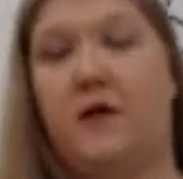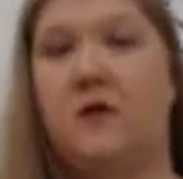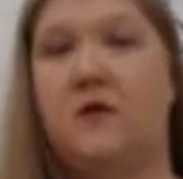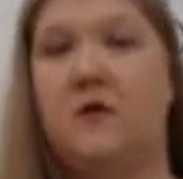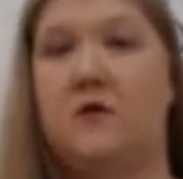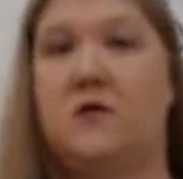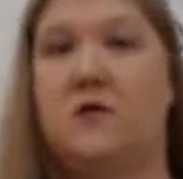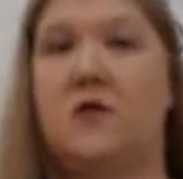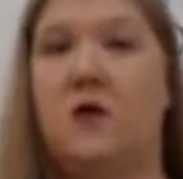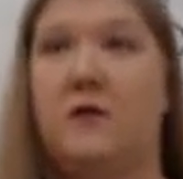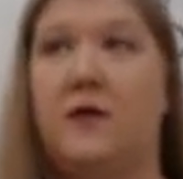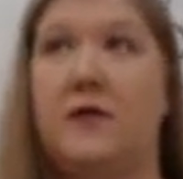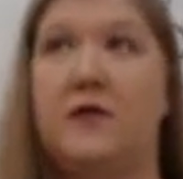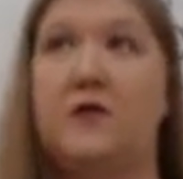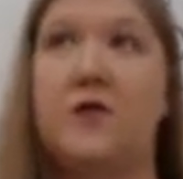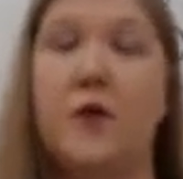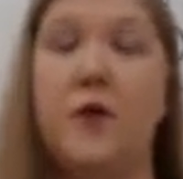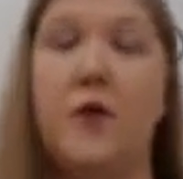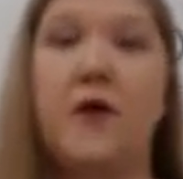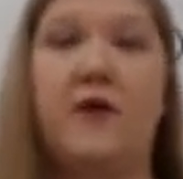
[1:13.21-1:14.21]
So
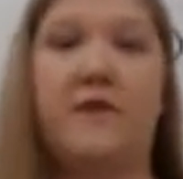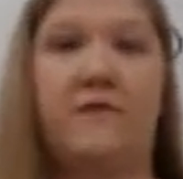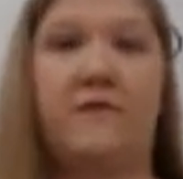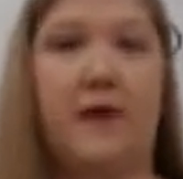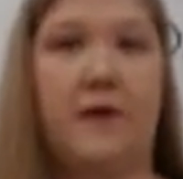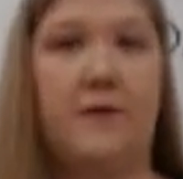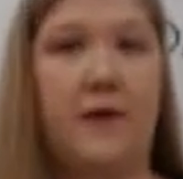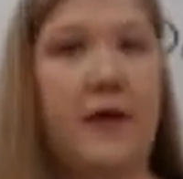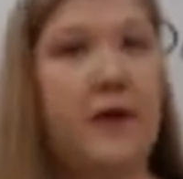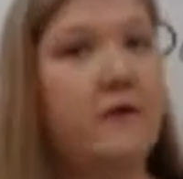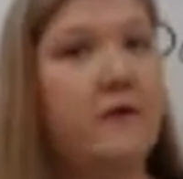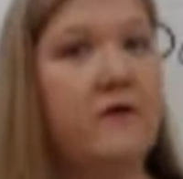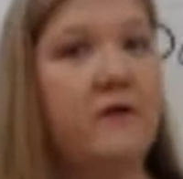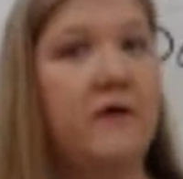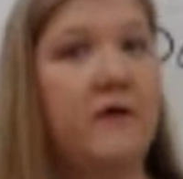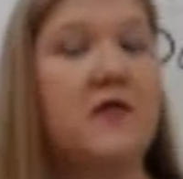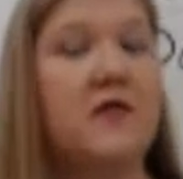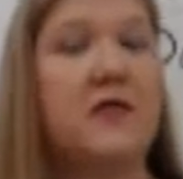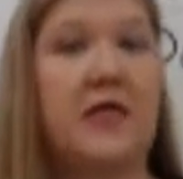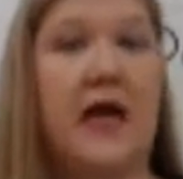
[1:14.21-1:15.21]
intuitively, we can
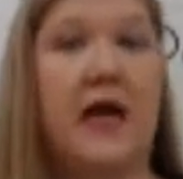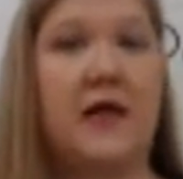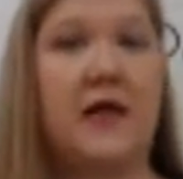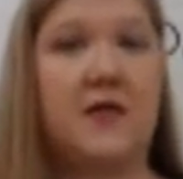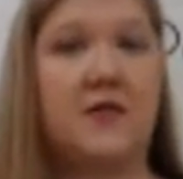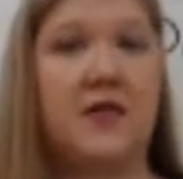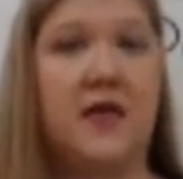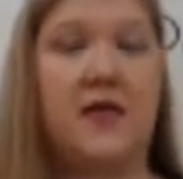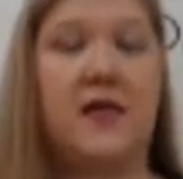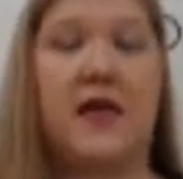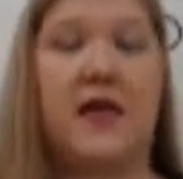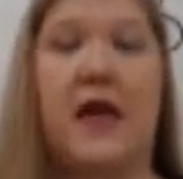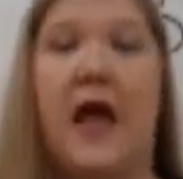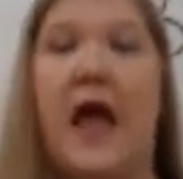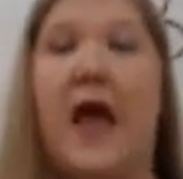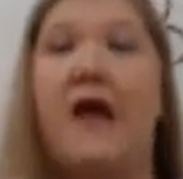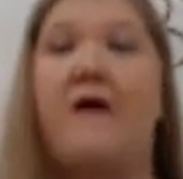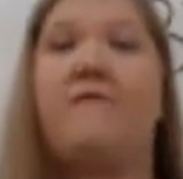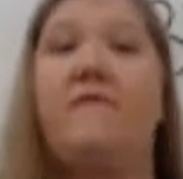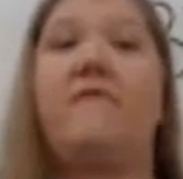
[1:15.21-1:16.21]
reverse that and say that
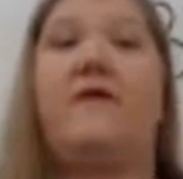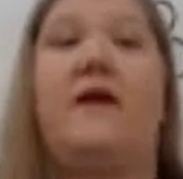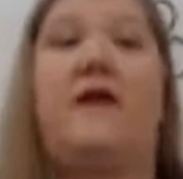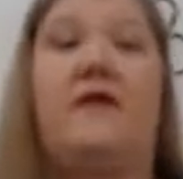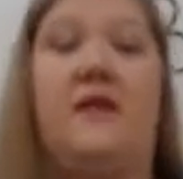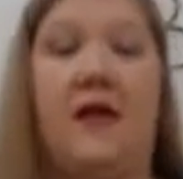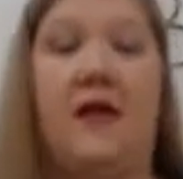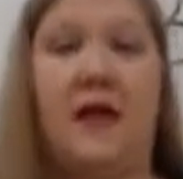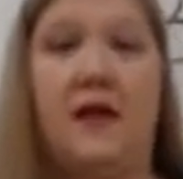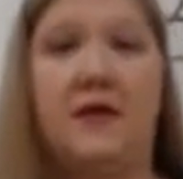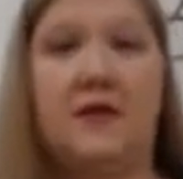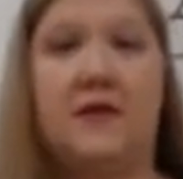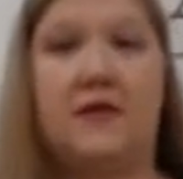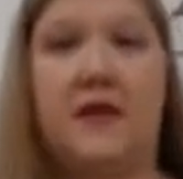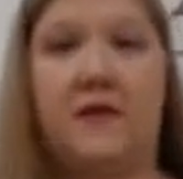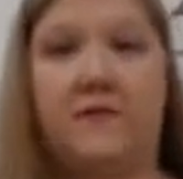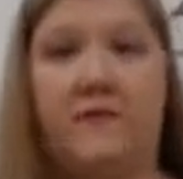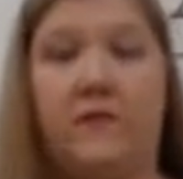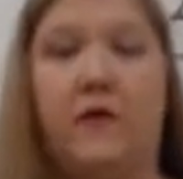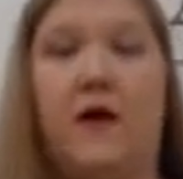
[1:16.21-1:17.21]
everything is
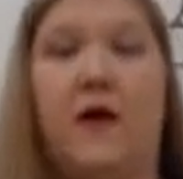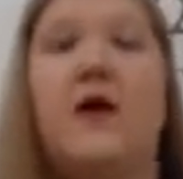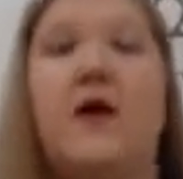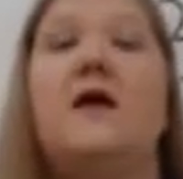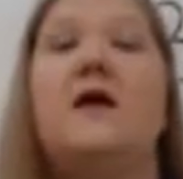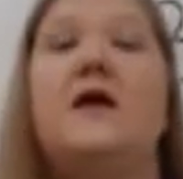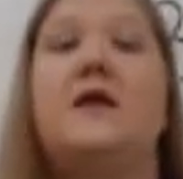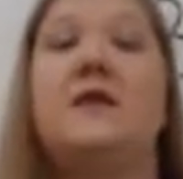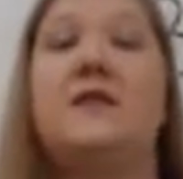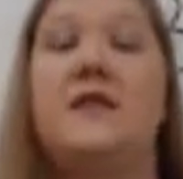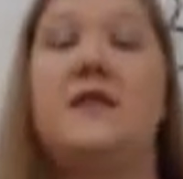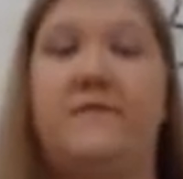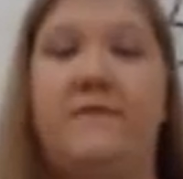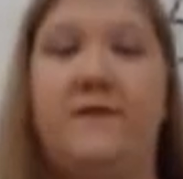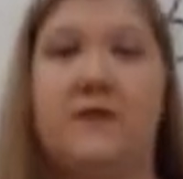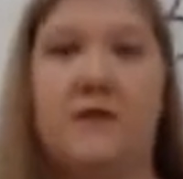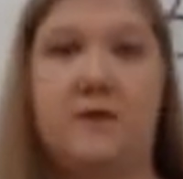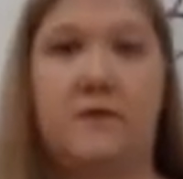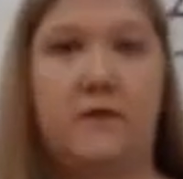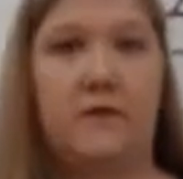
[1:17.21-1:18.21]
therefore
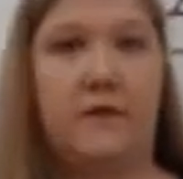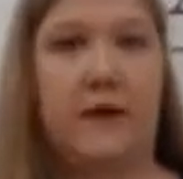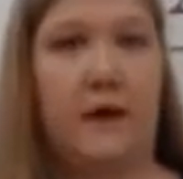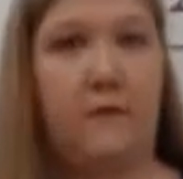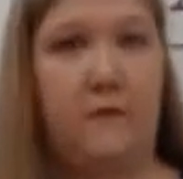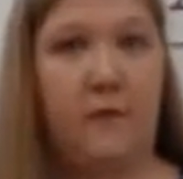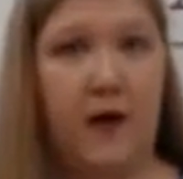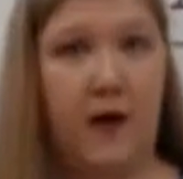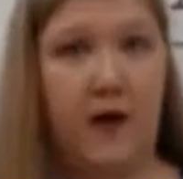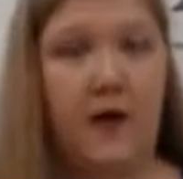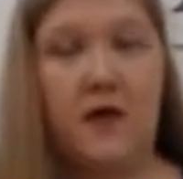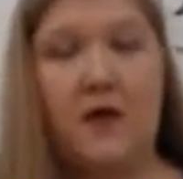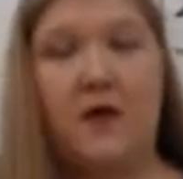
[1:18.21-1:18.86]
divisible by 1.